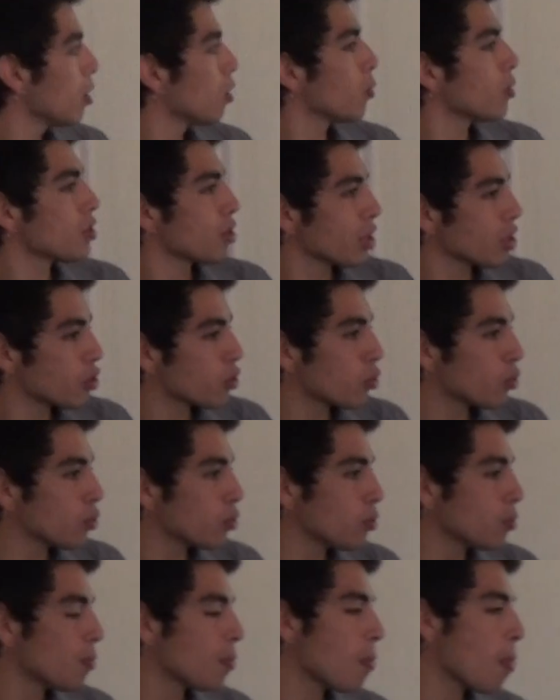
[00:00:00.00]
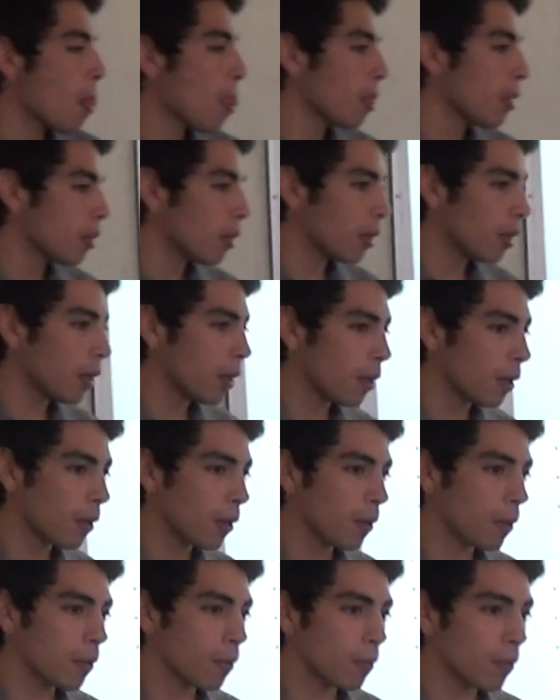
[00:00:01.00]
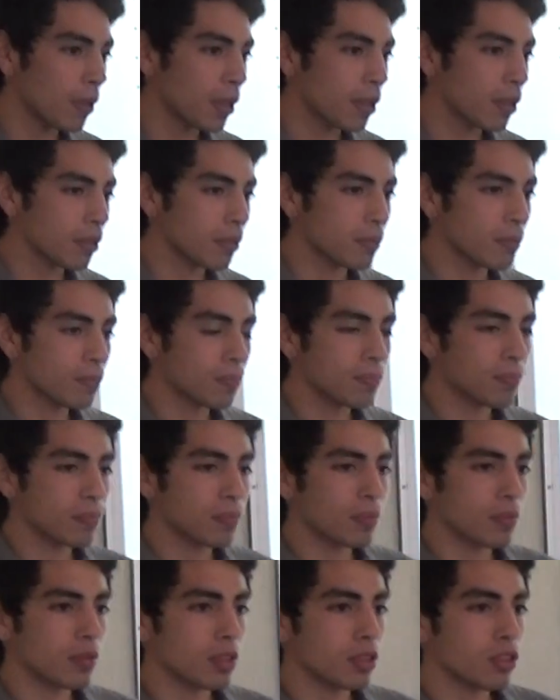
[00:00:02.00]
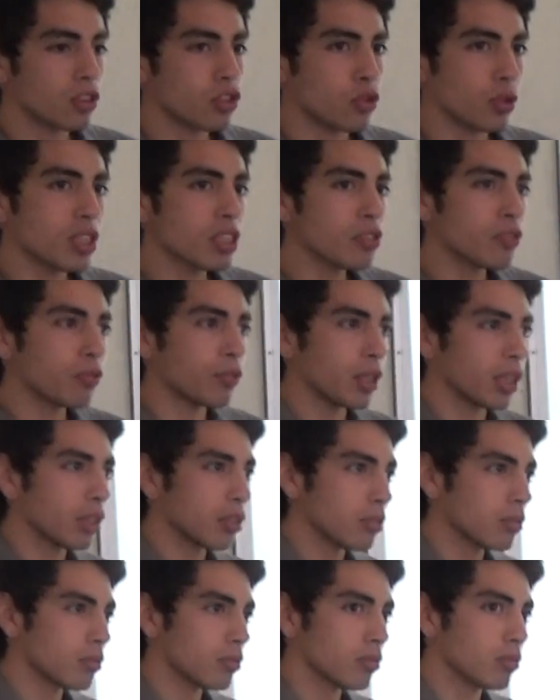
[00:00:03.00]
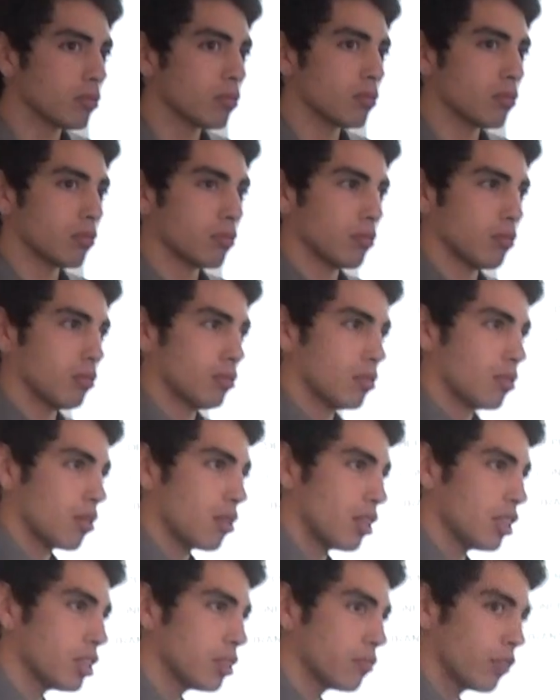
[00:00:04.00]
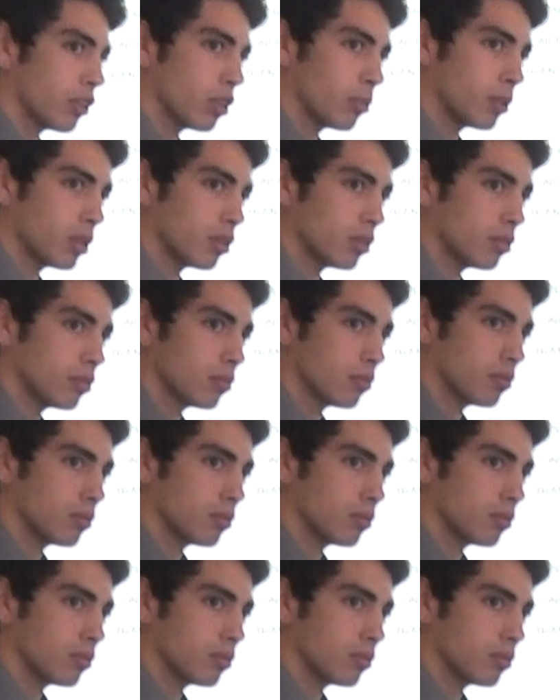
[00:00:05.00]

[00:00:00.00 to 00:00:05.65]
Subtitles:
which has to do with transferring this phenomenon